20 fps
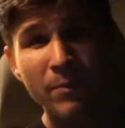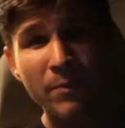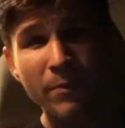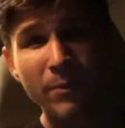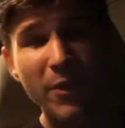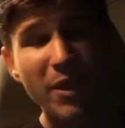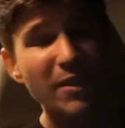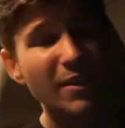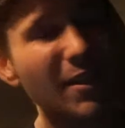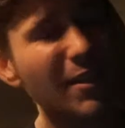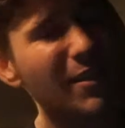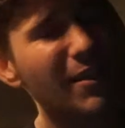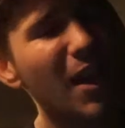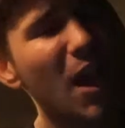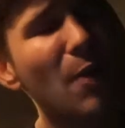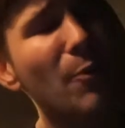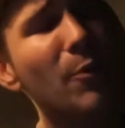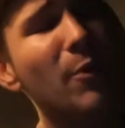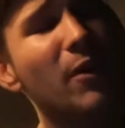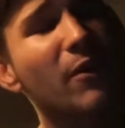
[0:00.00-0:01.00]
Because not
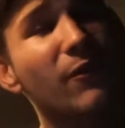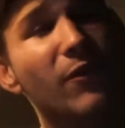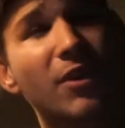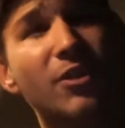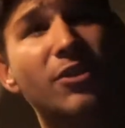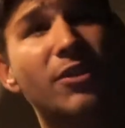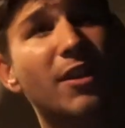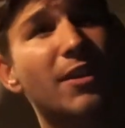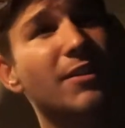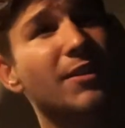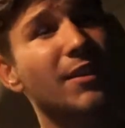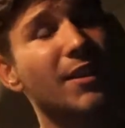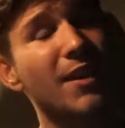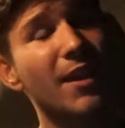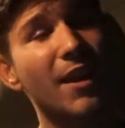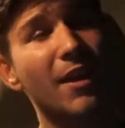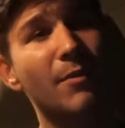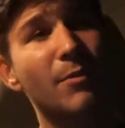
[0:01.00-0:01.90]
what we envisioned as a kid.